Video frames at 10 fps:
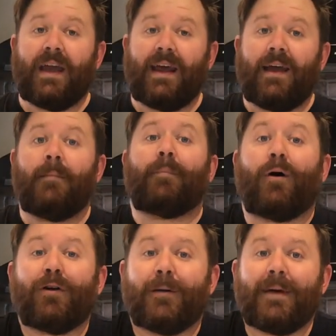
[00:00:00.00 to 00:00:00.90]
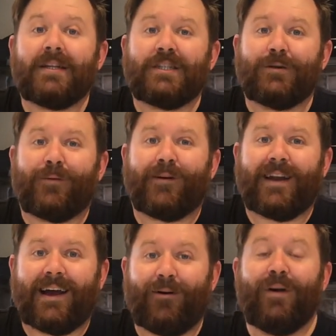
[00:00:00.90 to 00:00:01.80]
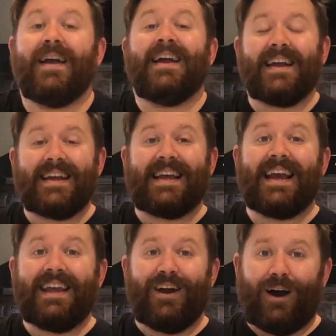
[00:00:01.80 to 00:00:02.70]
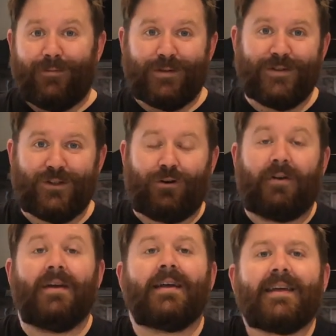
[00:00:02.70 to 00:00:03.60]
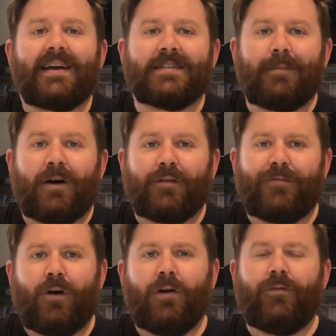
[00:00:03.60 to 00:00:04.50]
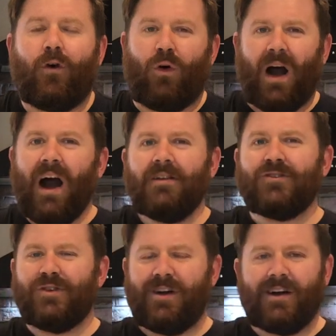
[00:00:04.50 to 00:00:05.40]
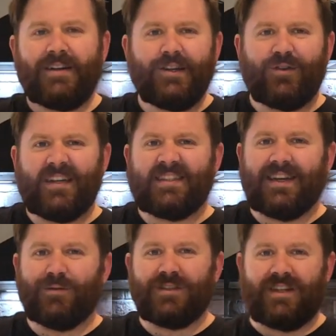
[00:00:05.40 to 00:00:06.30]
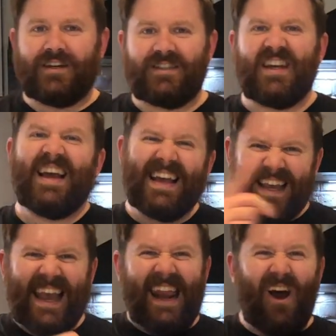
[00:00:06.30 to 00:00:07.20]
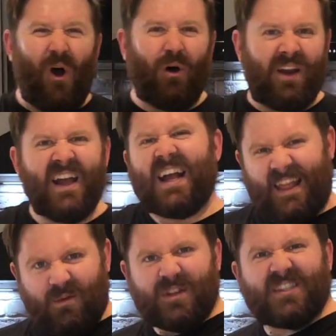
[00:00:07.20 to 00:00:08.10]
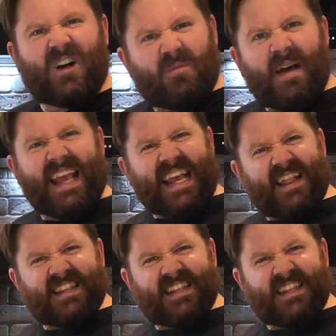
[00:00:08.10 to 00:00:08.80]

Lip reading: it, but I'm going to mention it right now. Get your ovens on. Gas mark 5 or 190 degrees Celsius. Get it on and then we'll start making the